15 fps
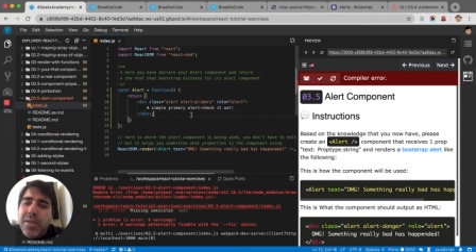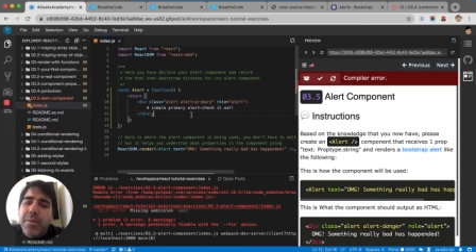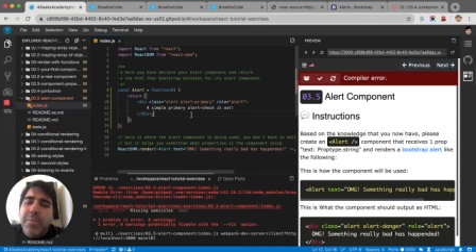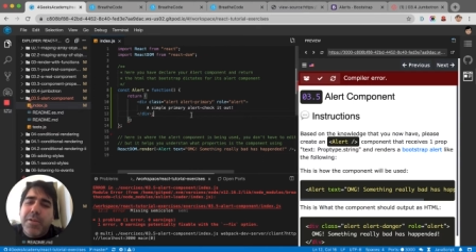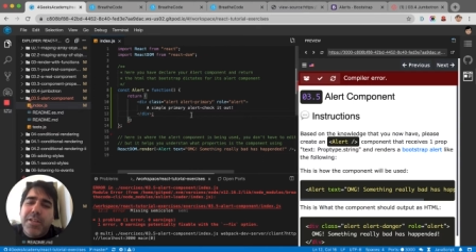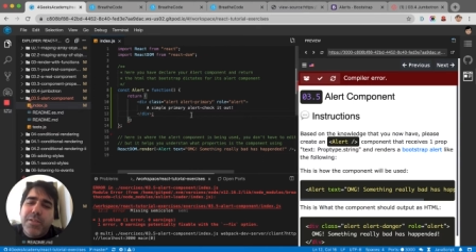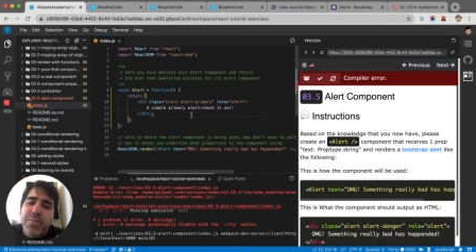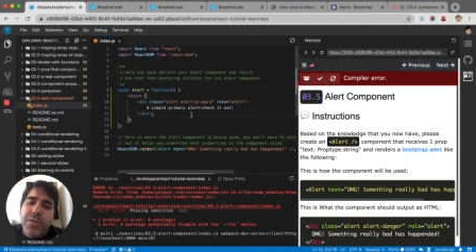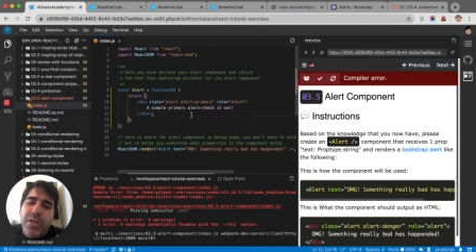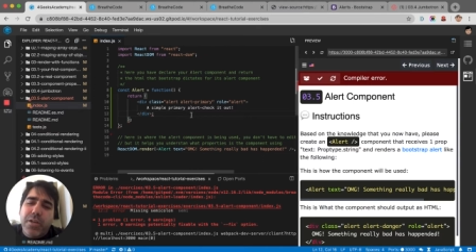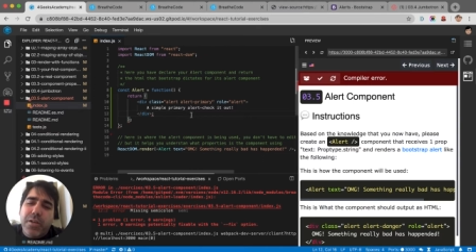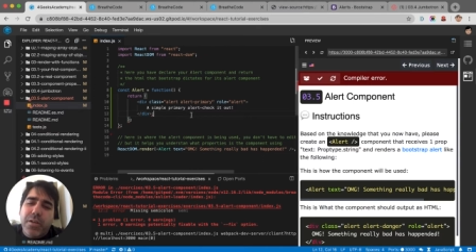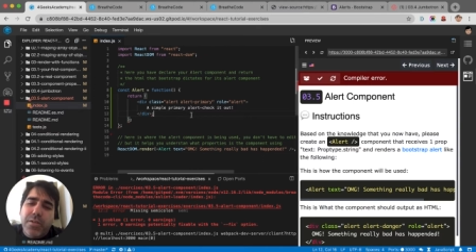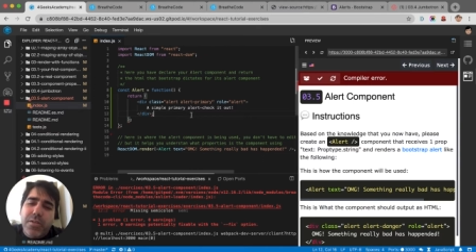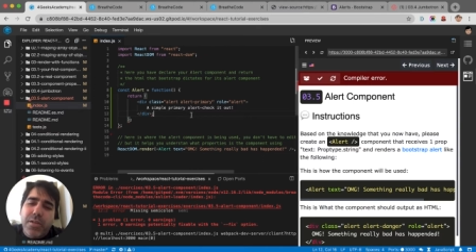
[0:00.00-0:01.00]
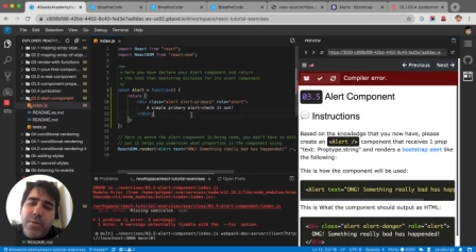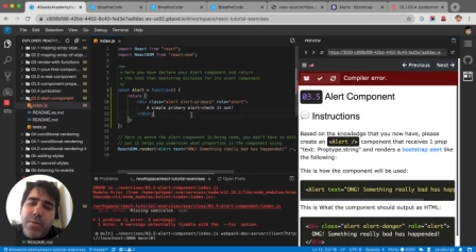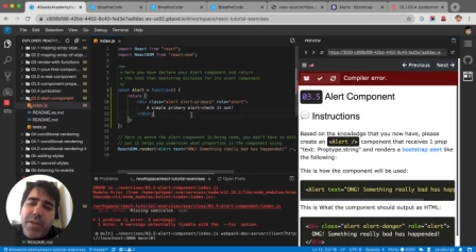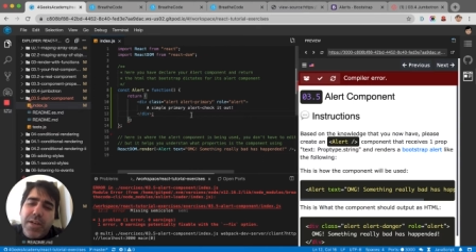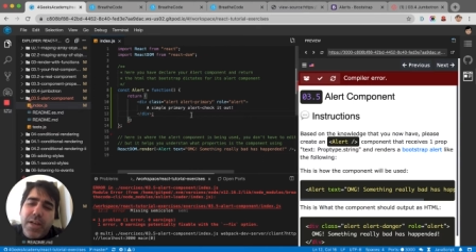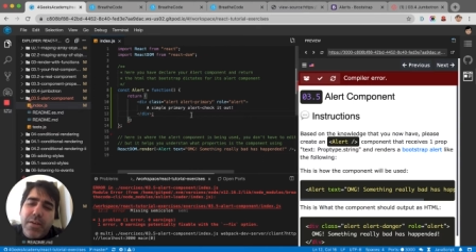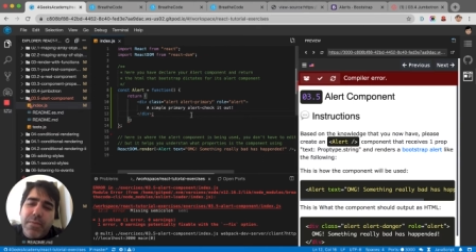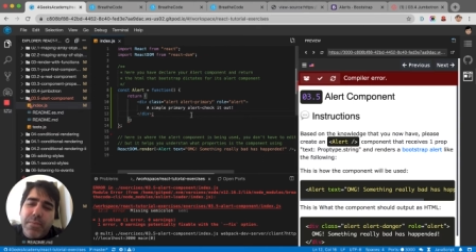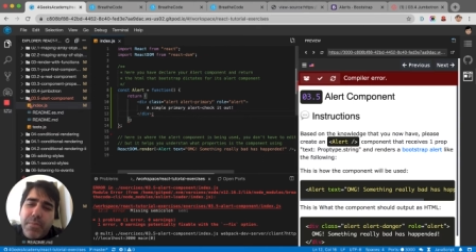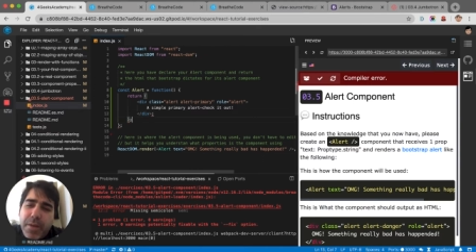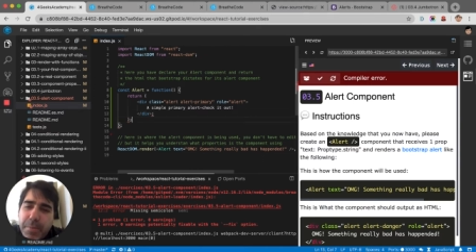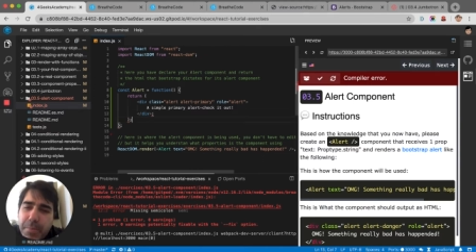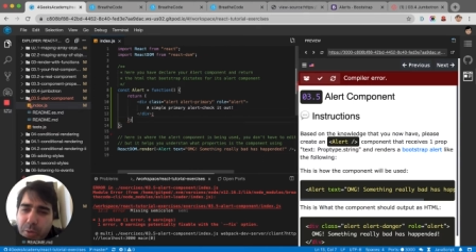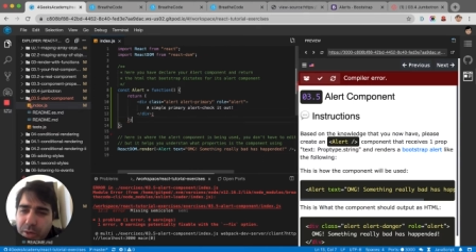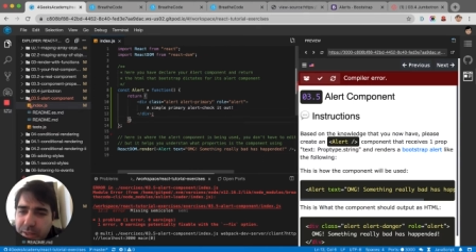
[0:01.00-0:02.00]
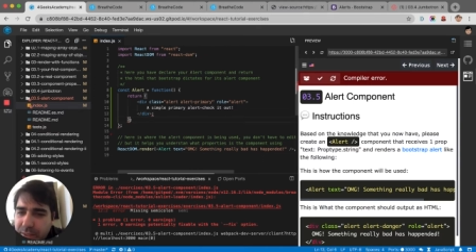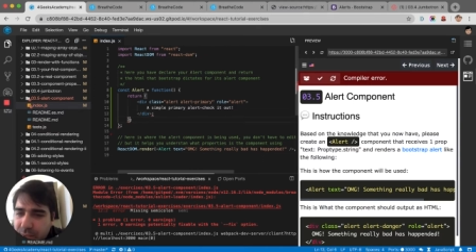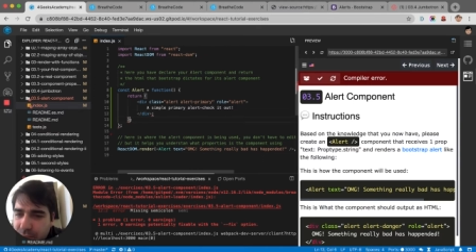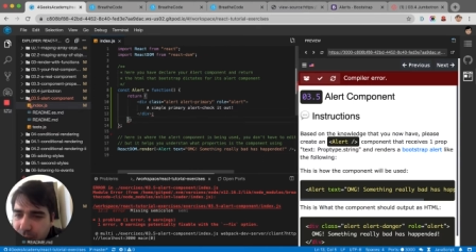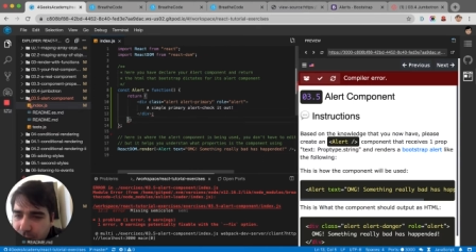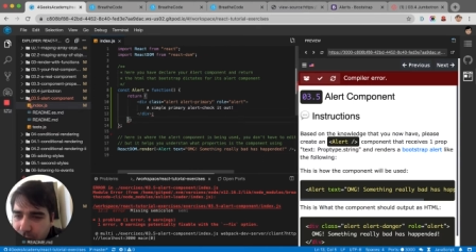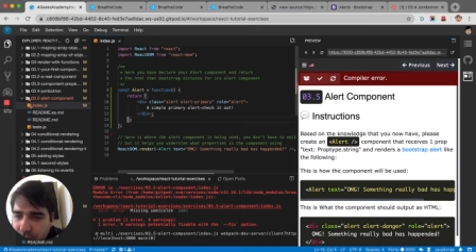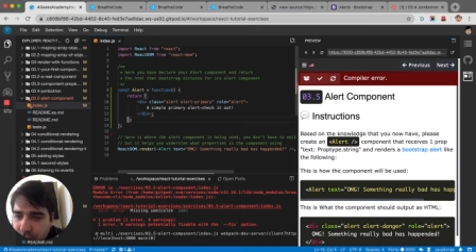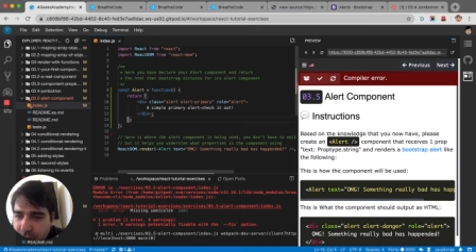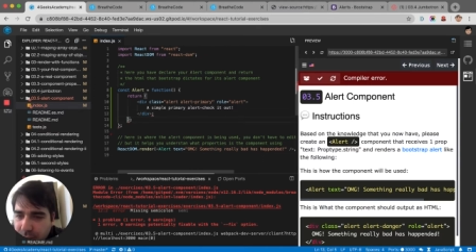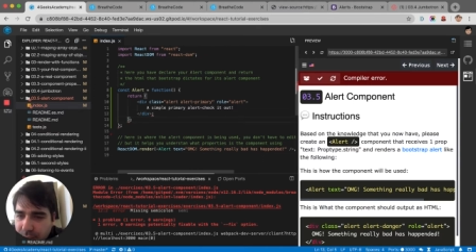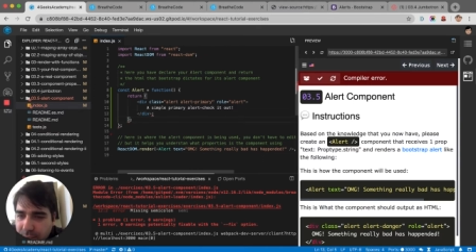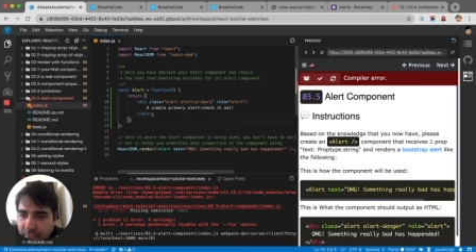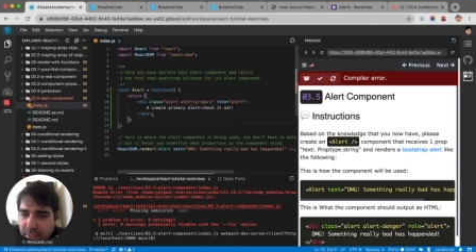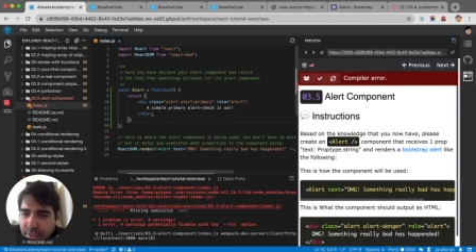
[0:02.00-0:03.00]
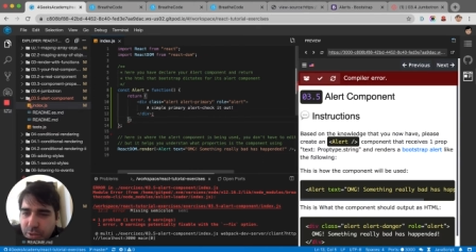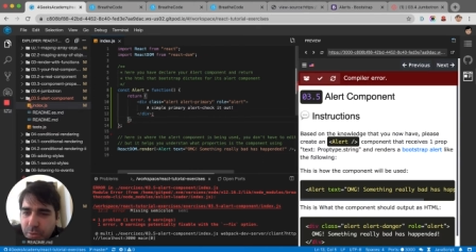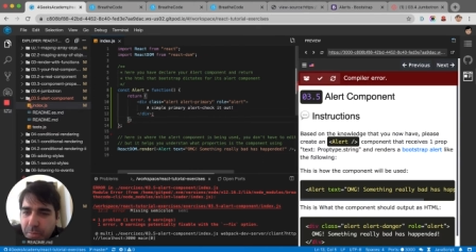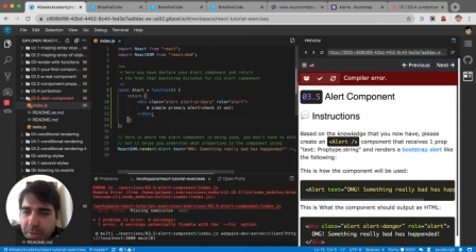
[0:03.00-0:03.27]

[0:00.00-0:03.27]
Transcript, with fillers: But it's weird because I already have my parentheses and that should be